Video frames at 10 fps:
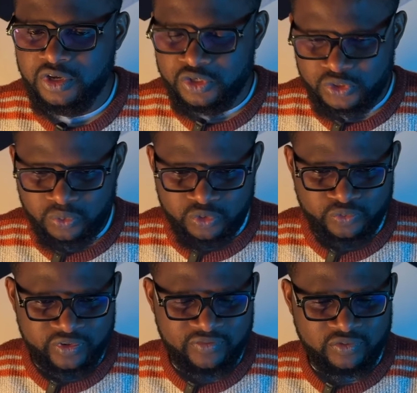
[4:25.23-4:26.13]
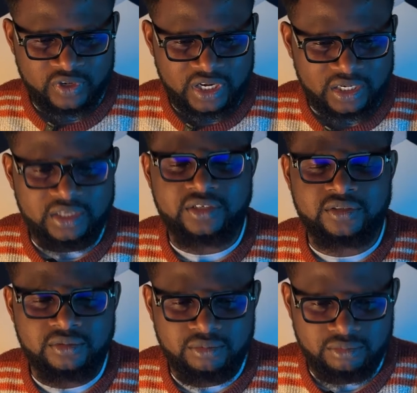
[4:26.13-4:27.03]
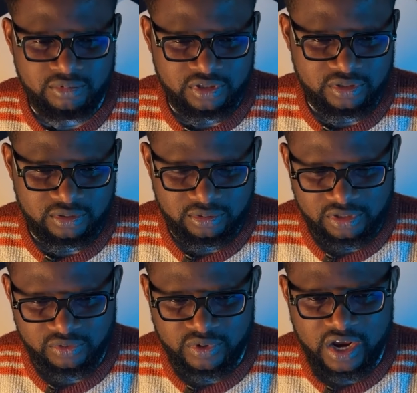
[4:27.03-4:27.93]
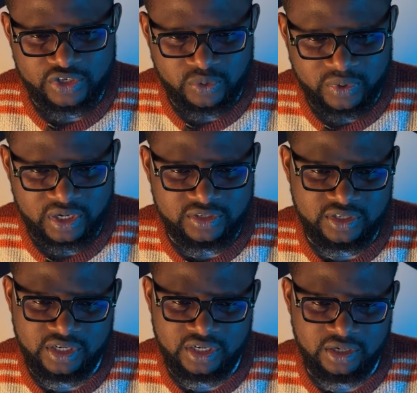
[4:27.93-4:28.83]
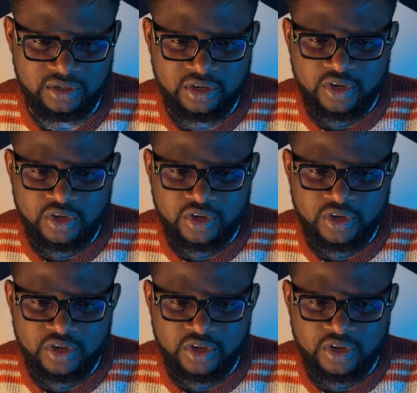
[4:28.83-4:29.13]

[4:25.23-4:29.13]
So if we look at this reaction we can see here,